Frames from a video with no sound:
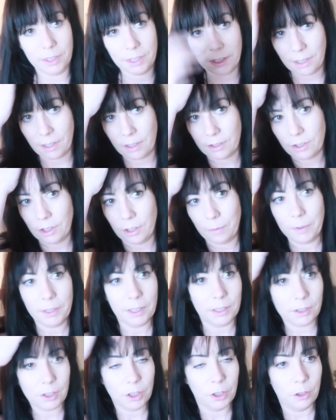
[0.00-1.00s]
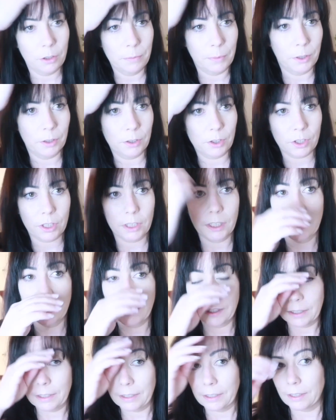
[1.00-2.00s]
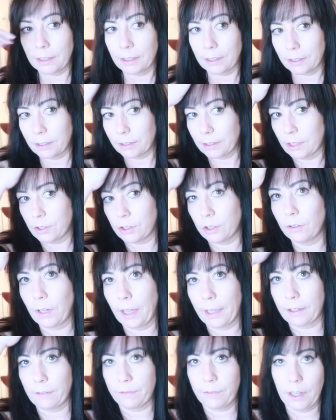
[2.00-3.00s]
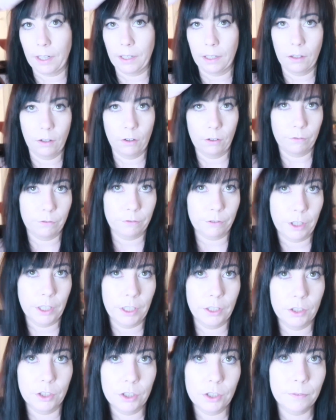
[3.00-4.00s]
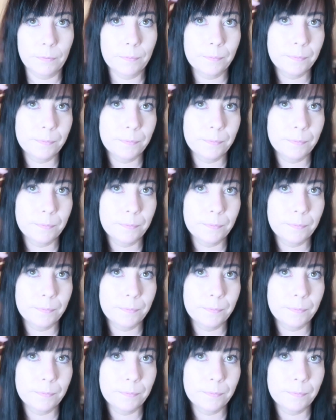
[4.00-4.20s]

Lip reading: start chopping it too much because I do like a fairly long fringe.